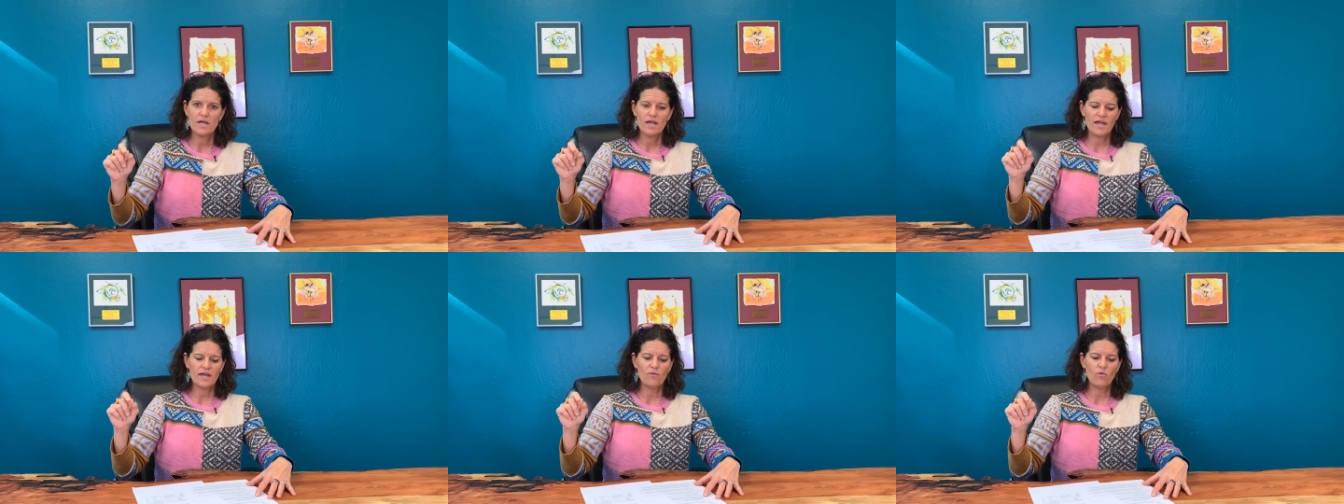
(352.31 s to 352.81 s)

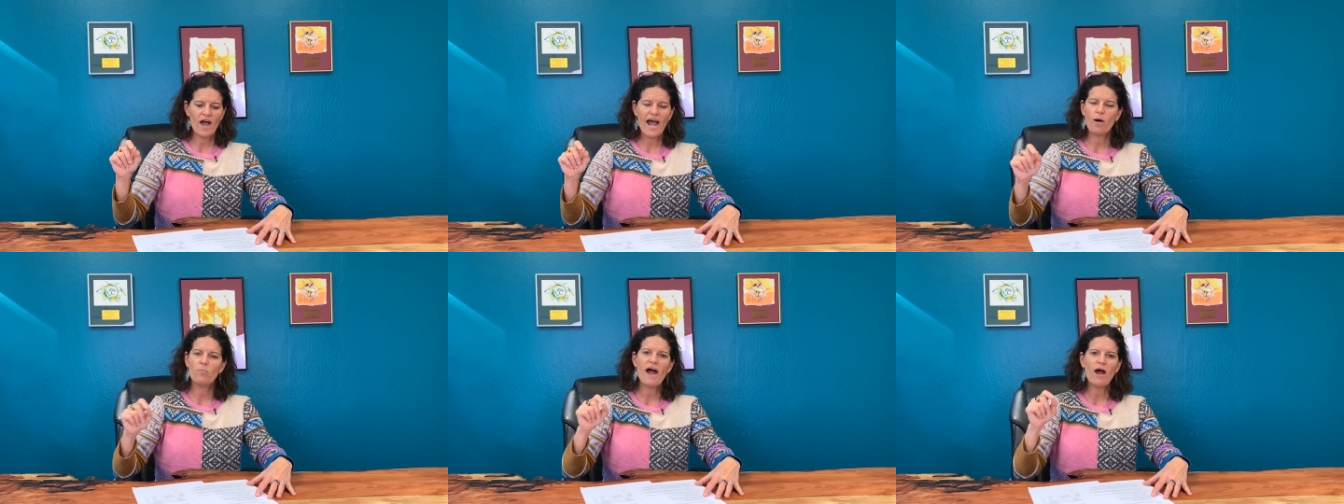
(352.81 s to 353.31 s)
and
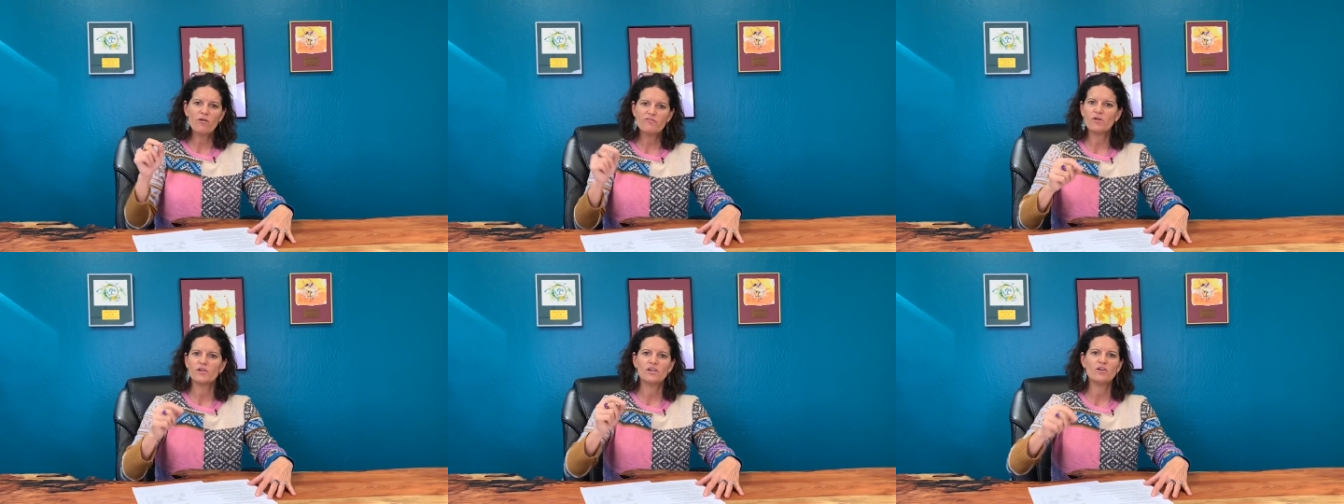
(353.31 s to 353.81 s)
how
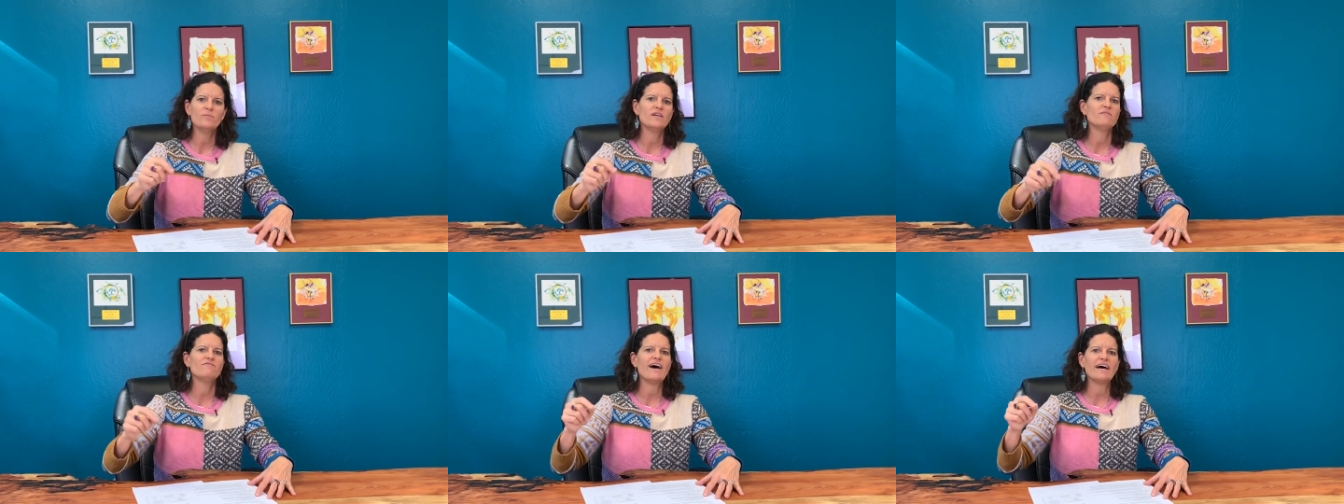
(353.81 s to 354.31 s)
powerful
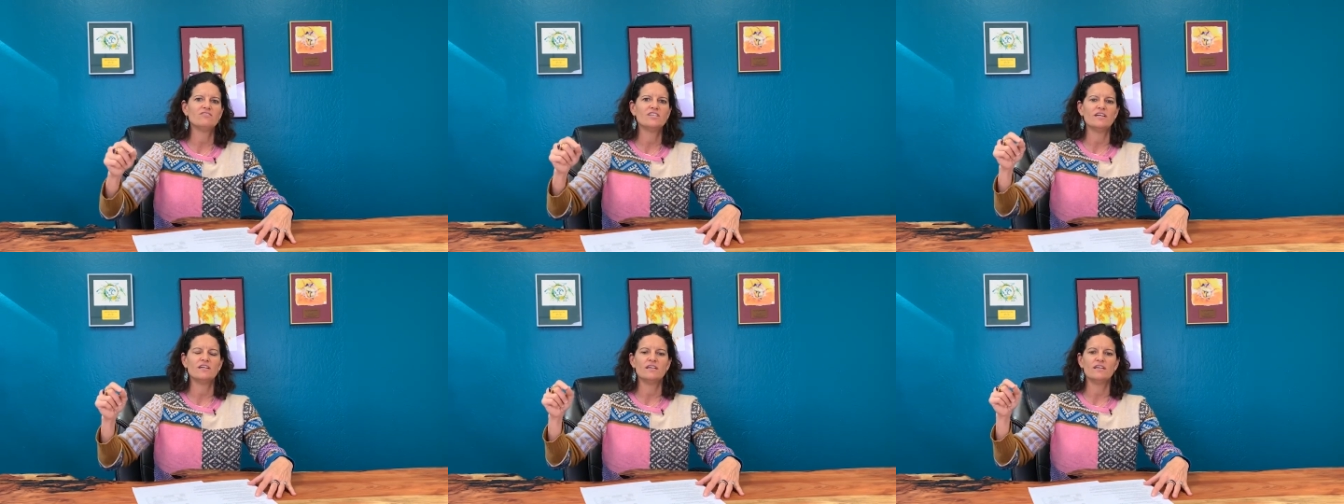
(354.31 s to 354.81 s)
intermittent
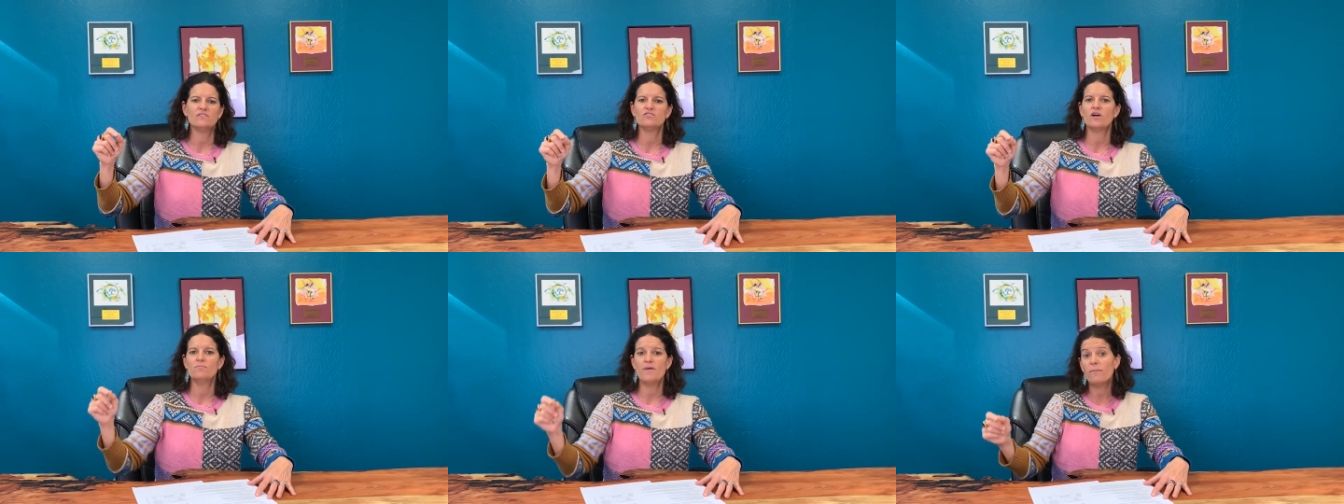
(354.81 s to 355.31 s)
fasting is
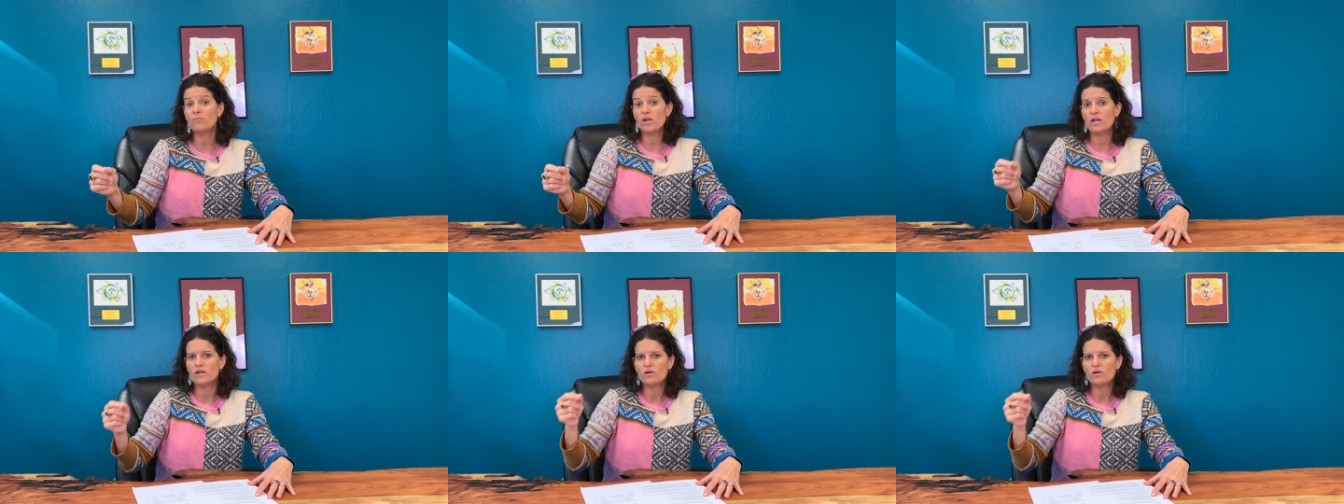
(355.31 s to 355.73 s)
on memory.